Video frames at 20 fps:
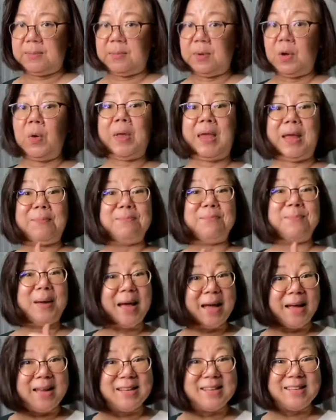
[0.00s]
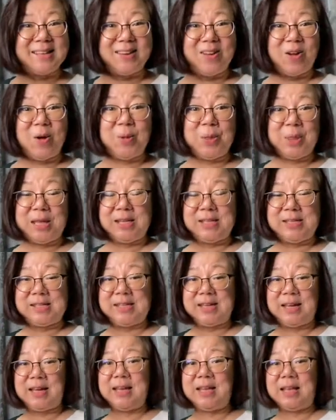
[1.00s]
Okay, but all things
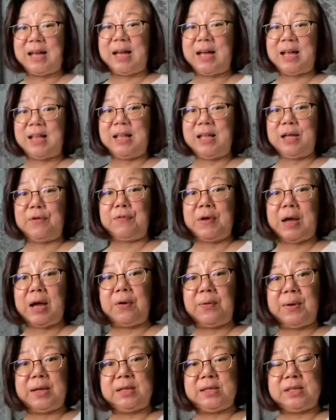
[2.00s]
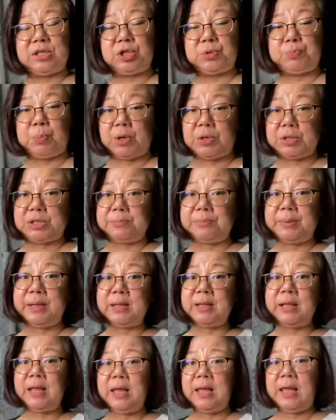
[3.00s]
said, I love how it is portable,